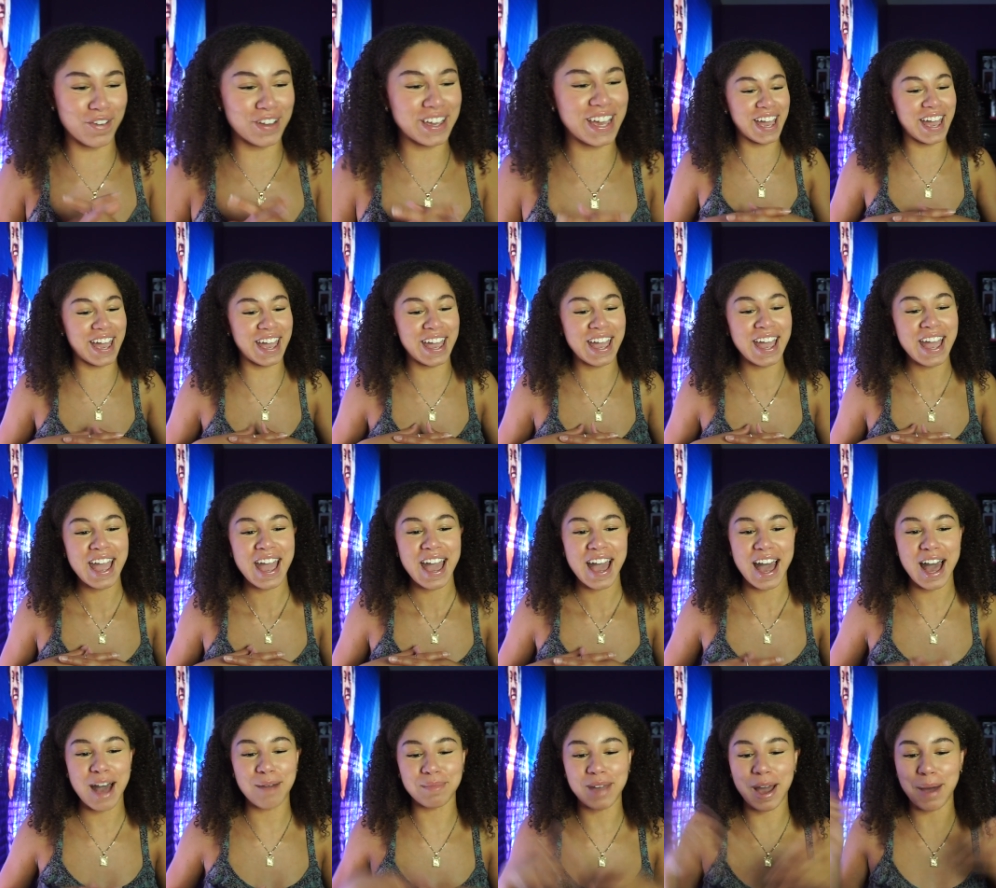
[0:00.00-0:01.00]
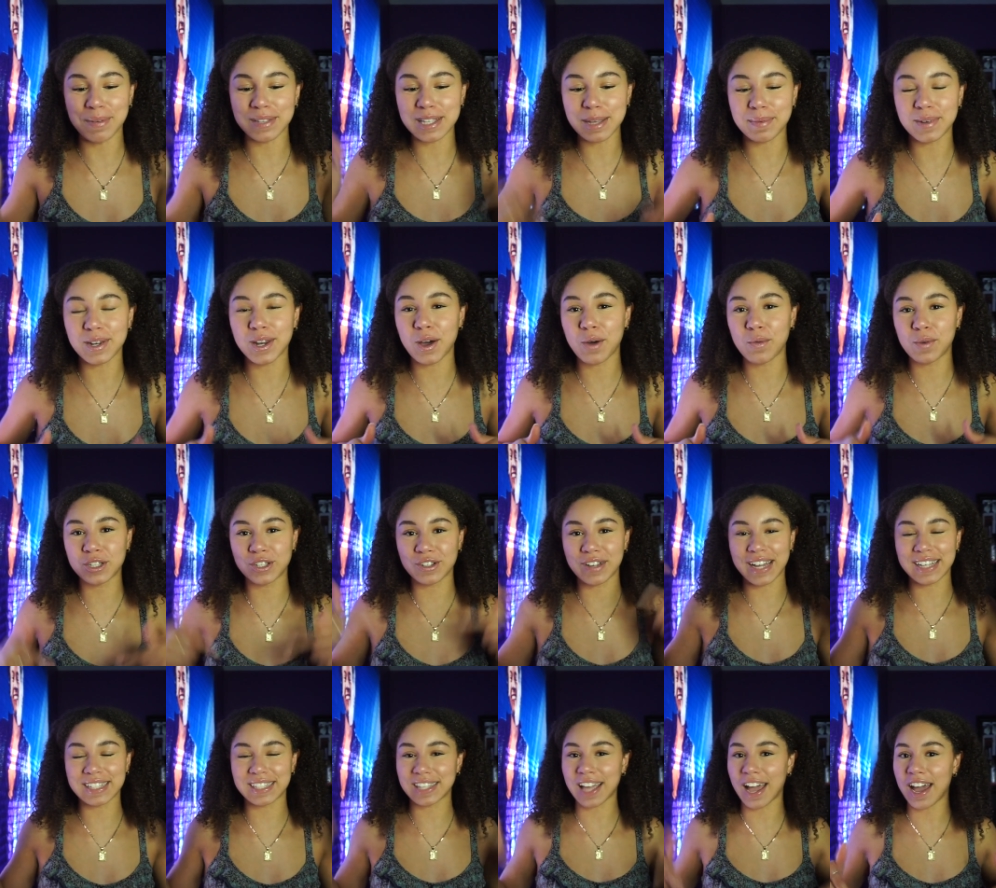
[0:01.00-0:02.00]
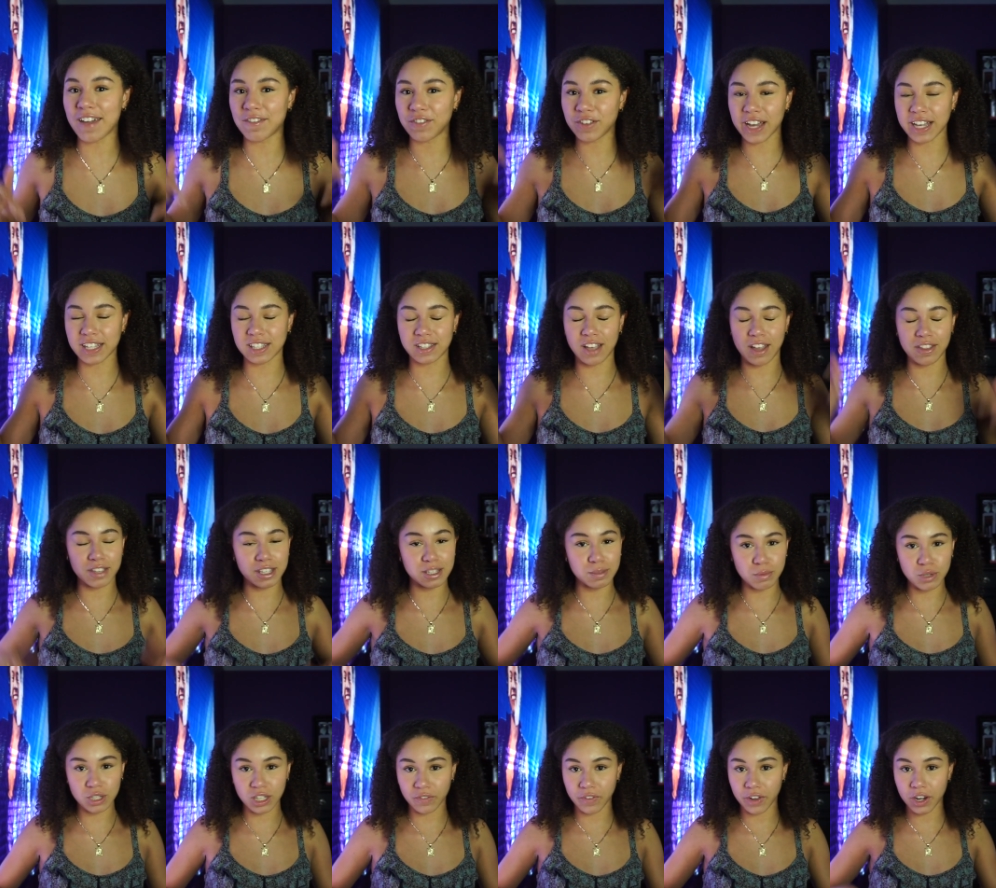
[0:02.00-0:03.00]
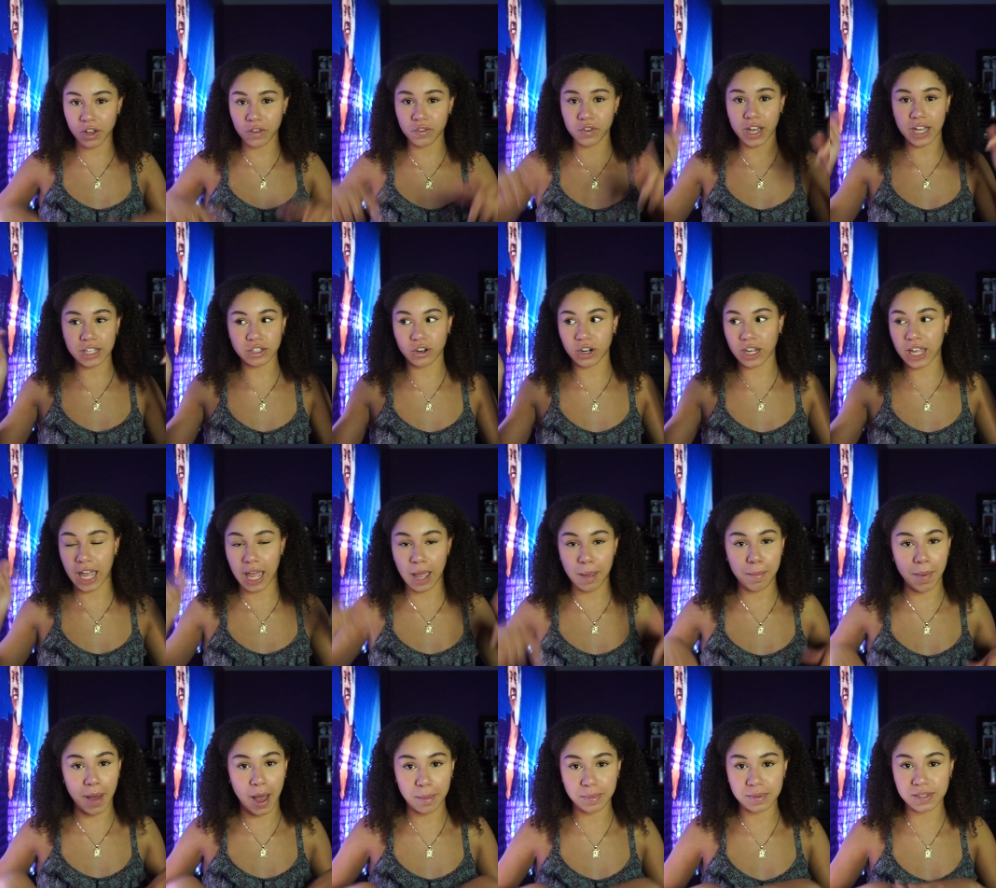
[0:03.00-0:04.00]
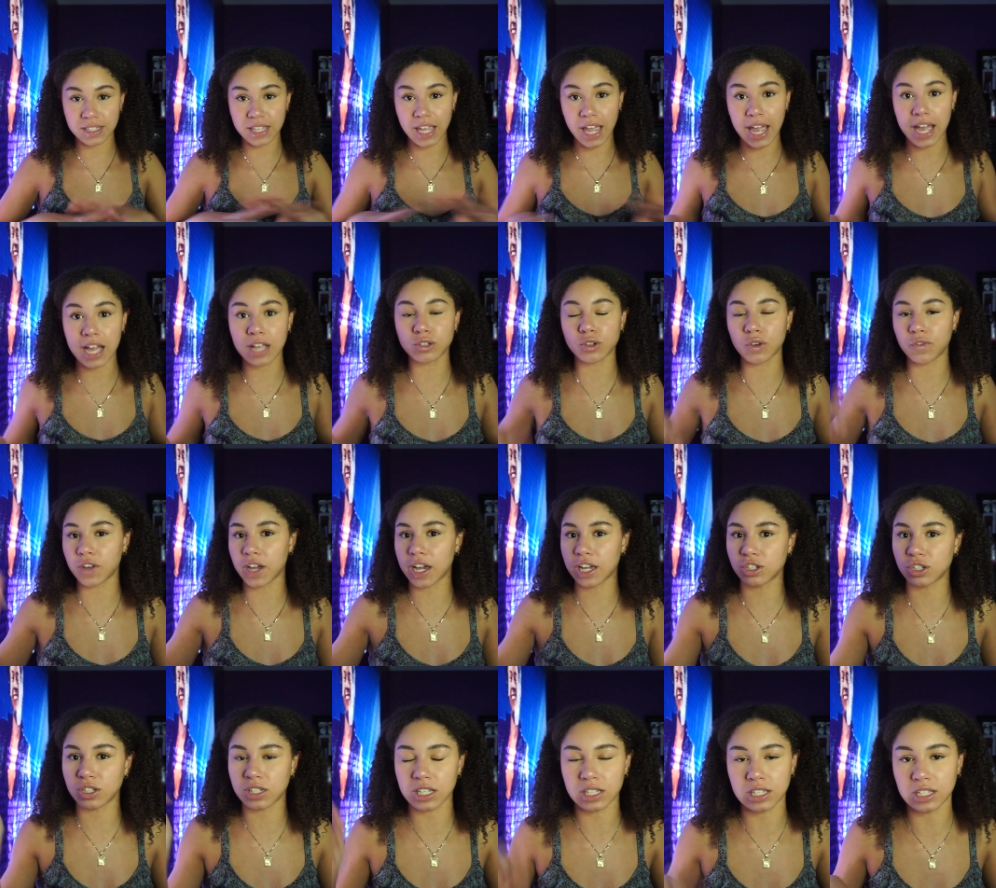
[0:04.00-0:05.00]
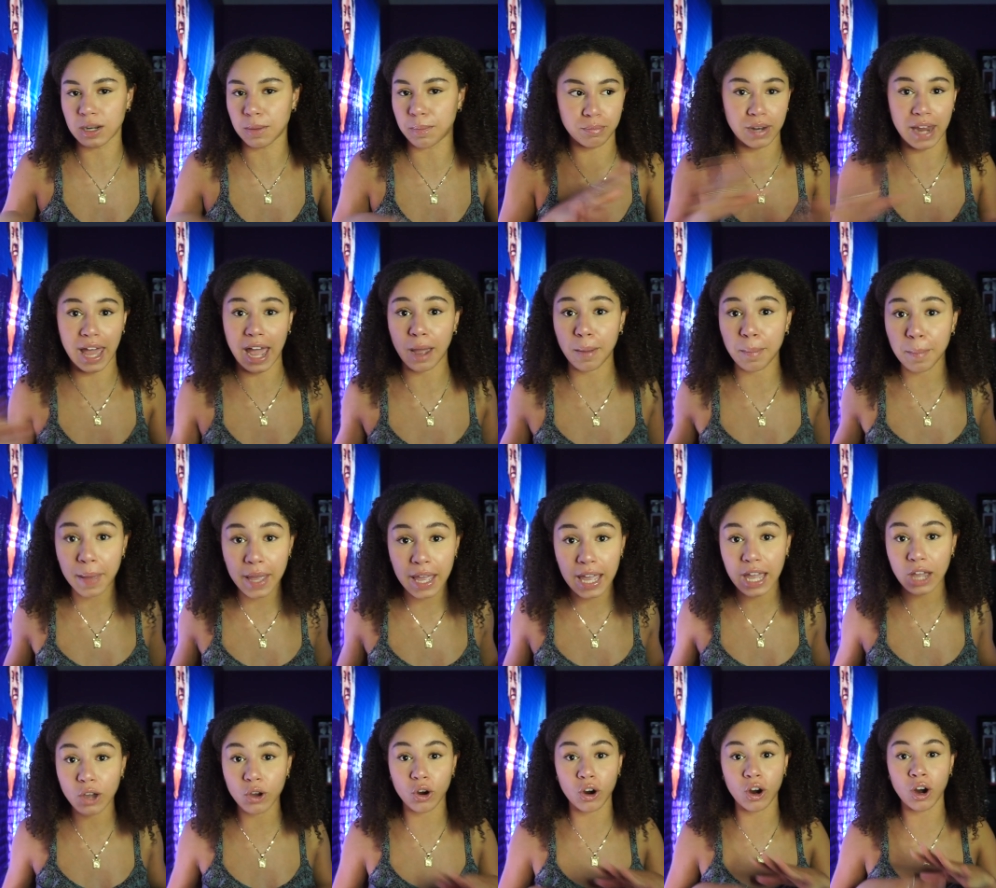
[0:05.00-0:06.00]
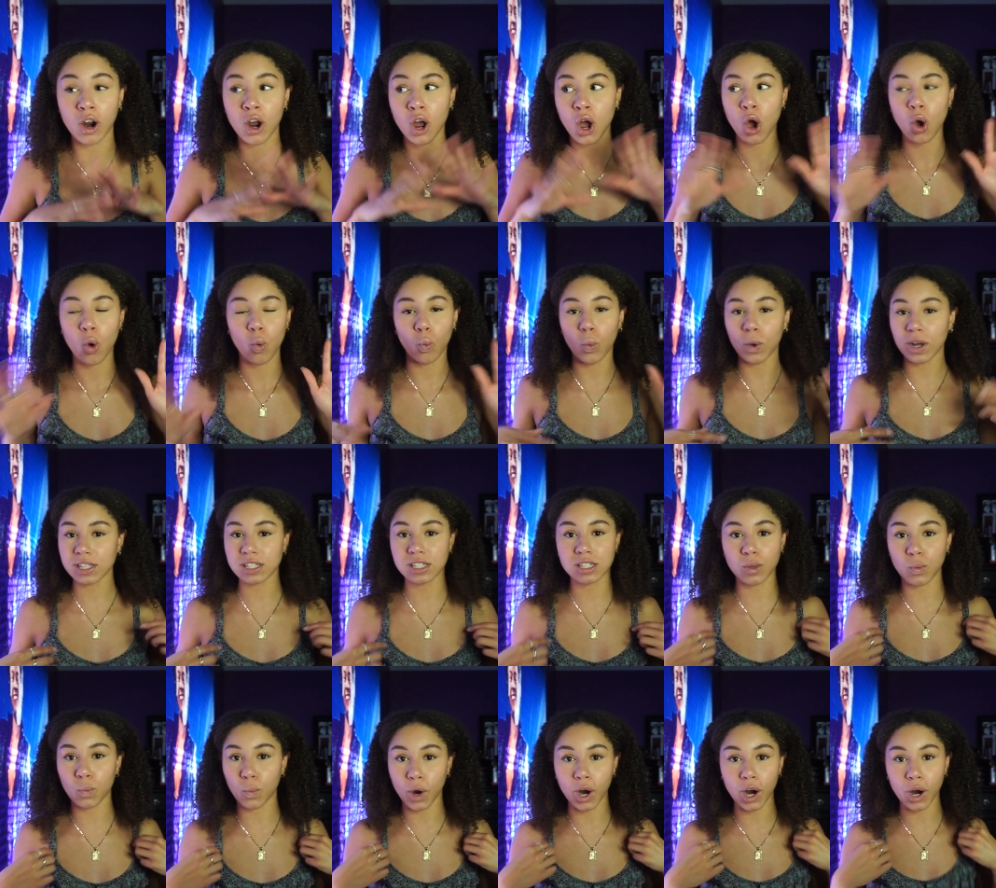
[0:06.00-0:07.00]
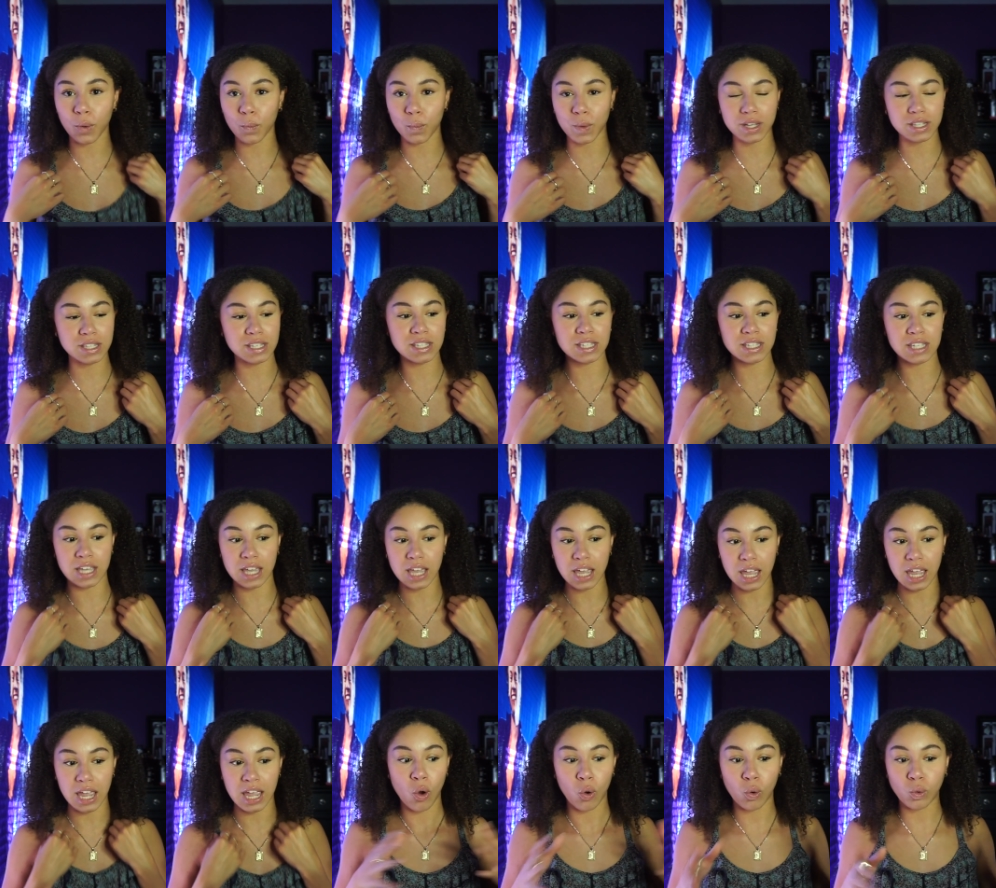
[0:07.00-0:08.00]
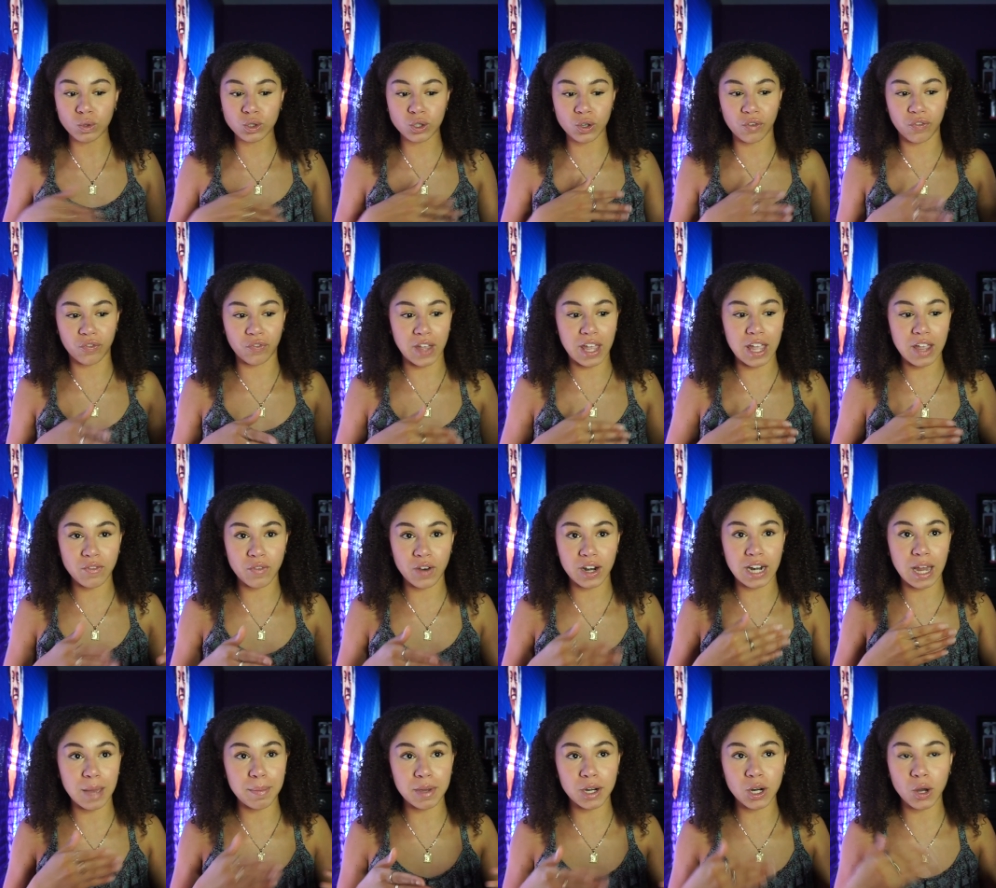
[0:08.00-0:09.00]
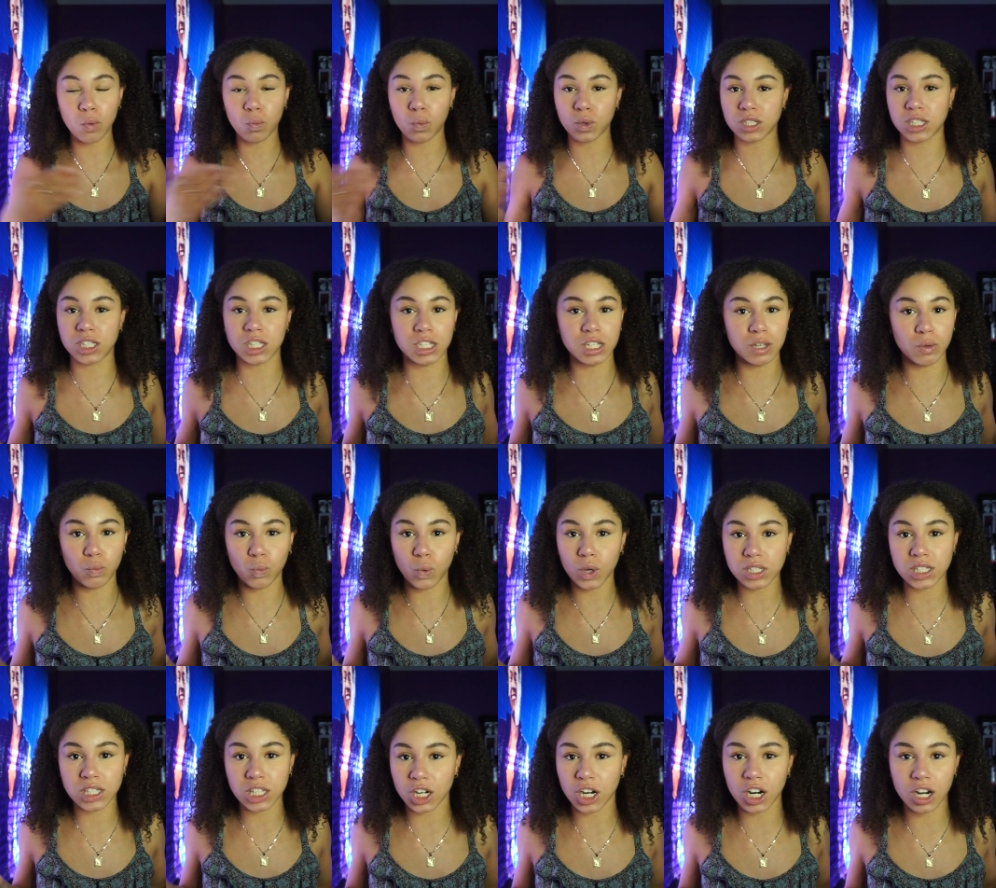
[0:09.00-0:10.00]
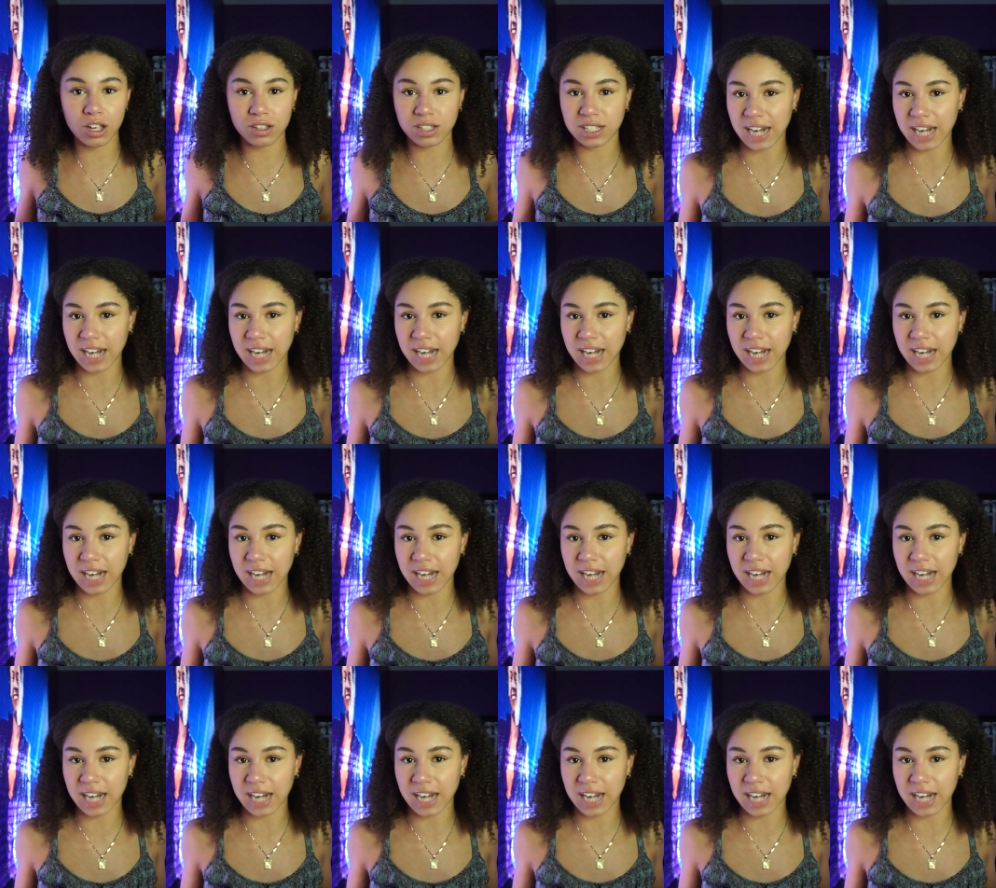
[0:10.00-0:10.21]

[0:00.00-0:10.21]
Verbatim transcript: Okay, um comment down below what you guys thought, if you guys saw this music video, if you guys are K-pop stans, or if you guys just listen to Blackpink, or what's the word, what's T, who's your favorite. Let me know what's the, what's the girls'